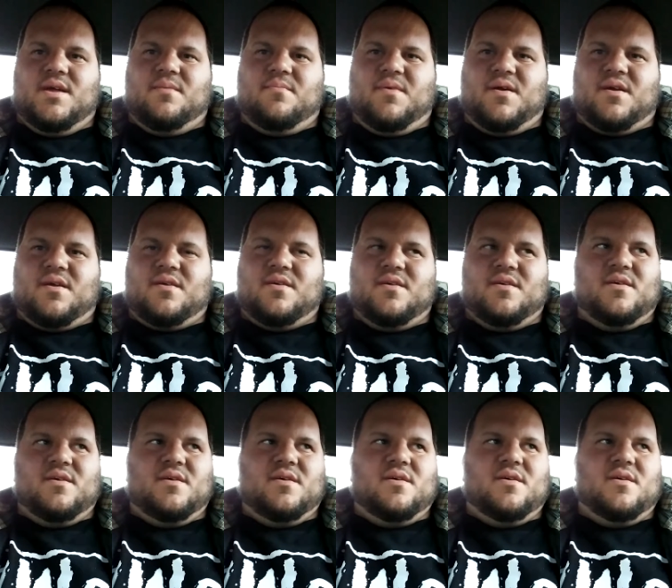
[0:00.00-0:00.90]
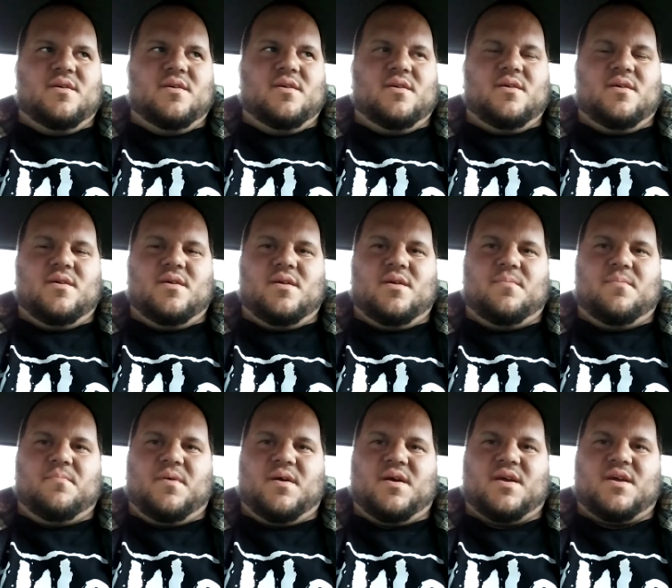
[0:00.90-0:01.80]
And my,
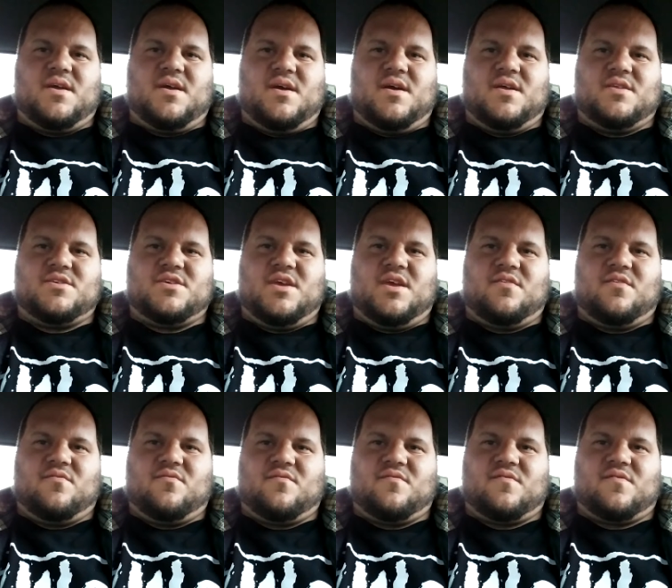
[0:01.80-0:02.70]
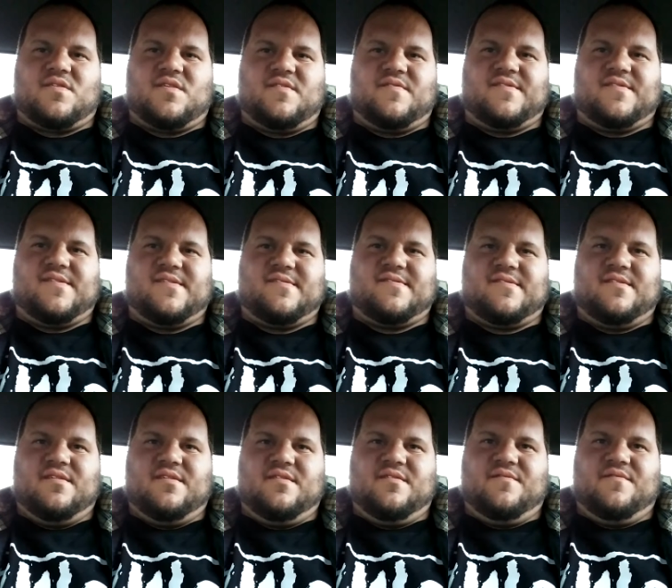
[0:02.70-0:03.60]
and my uh, channel
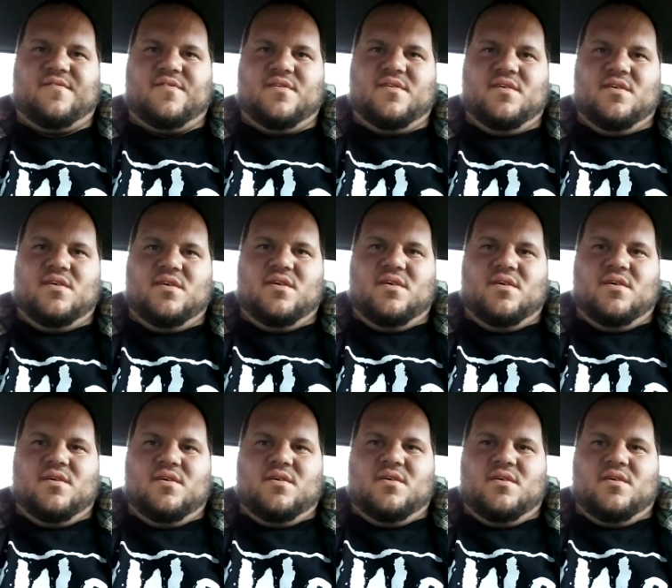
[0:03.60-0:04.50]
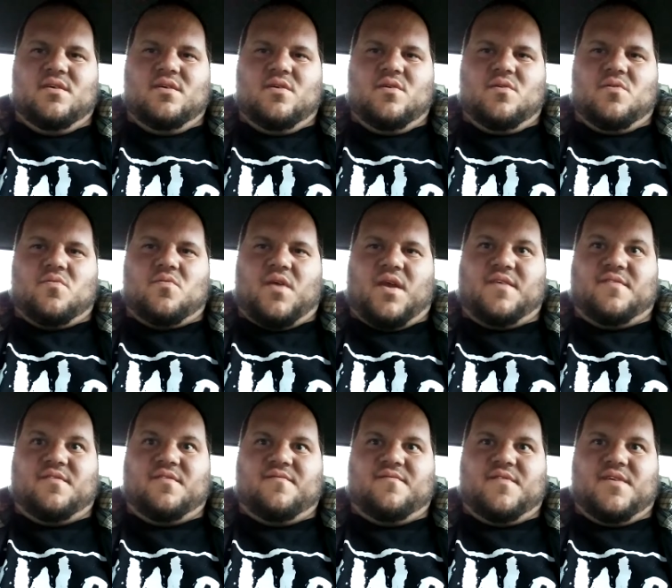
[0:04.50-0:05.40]
consists of
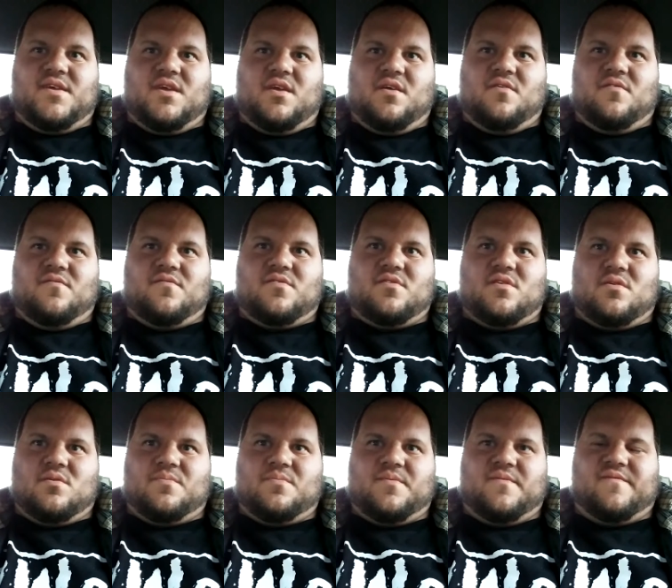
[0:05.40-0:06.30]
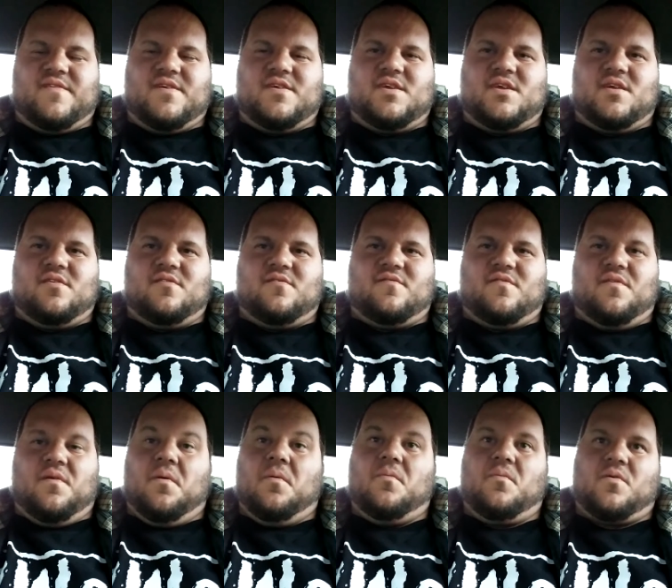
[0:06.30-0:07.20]
racing videos, derby
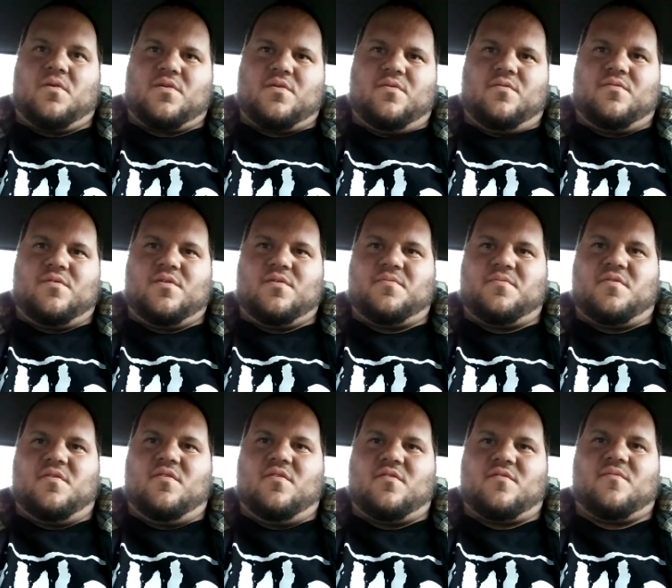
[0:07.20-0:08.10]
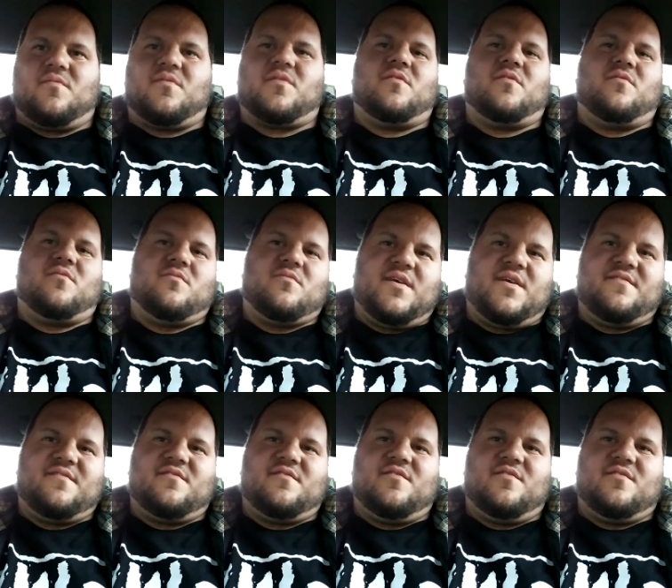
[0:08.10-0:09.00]
videos, working on derby cars, working on
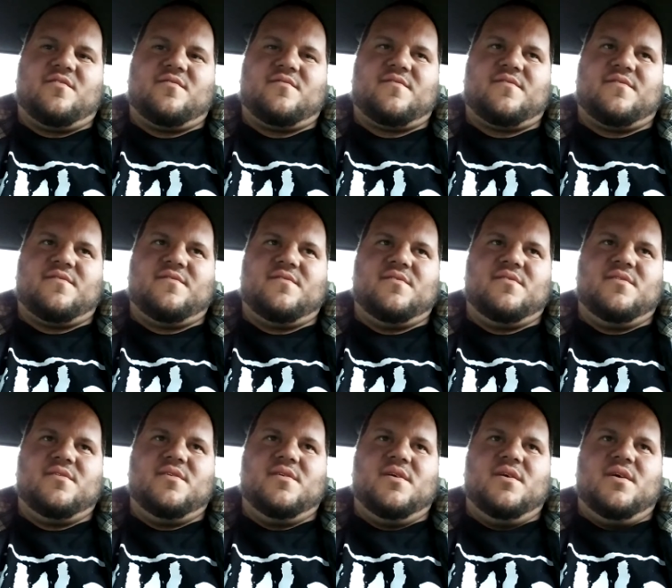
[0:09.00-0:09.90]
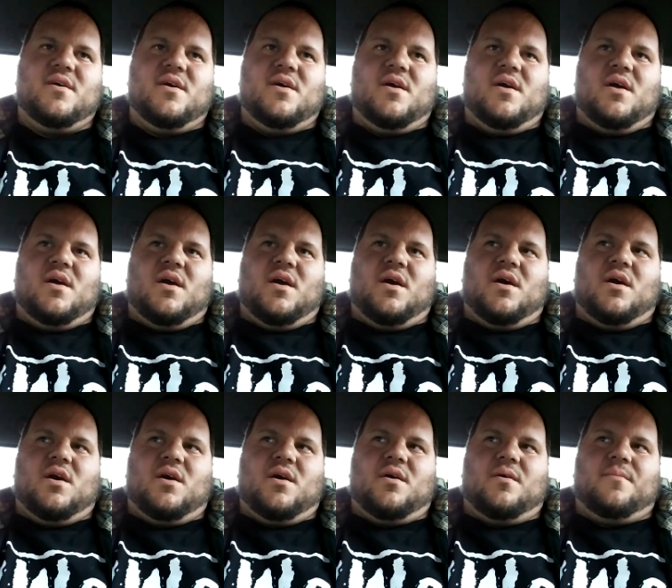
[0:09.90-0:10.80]
race cars,
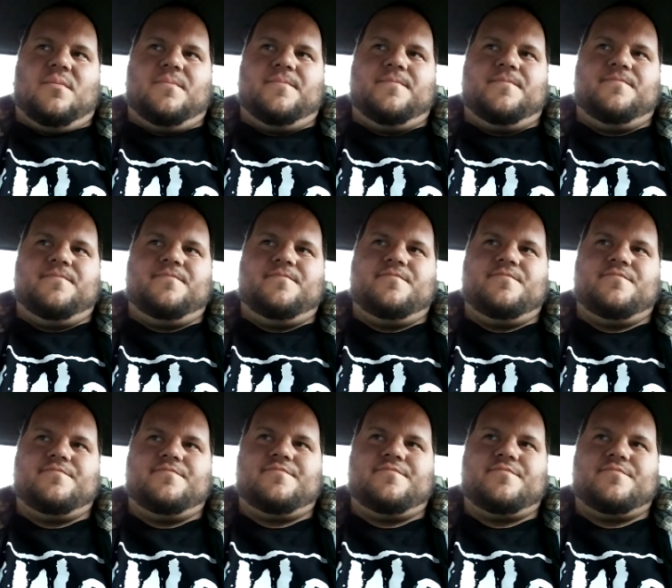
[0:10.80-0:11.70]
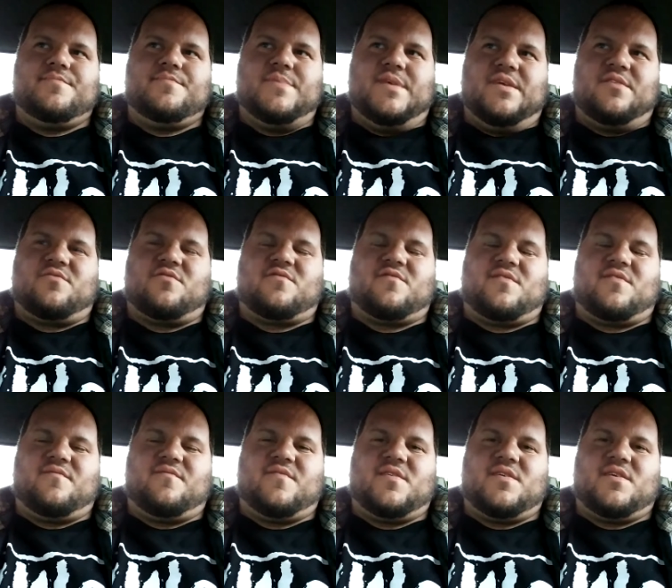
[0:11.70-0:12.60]
um,
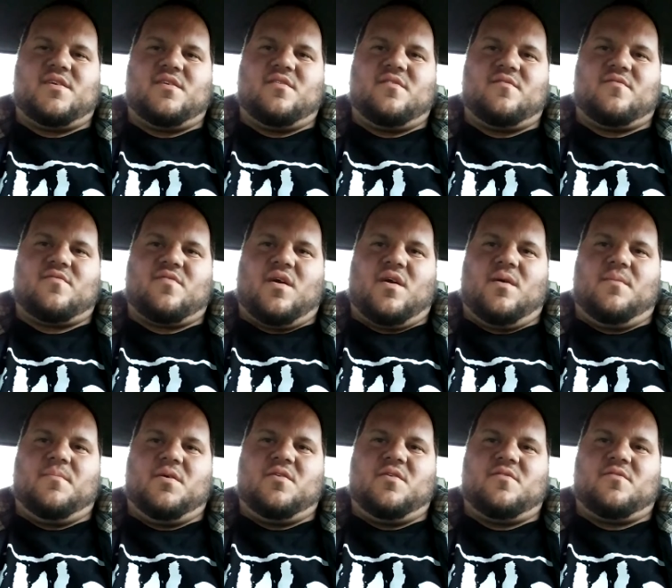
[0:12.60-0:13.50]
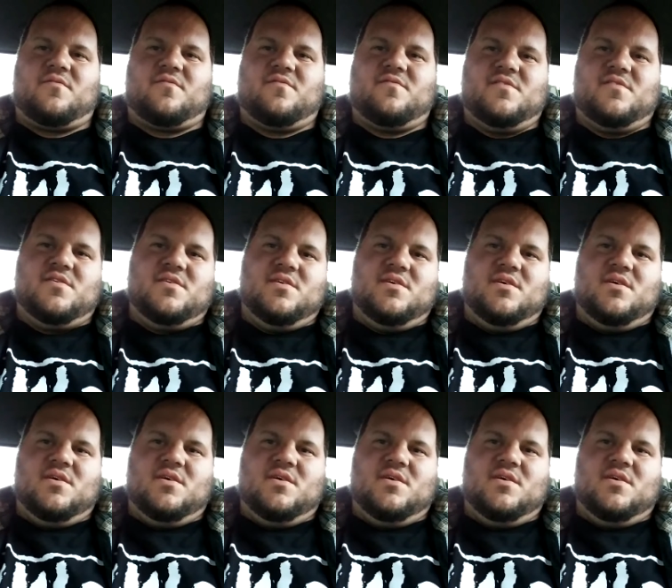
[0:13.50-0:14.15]
interesting videos, lawnmowers,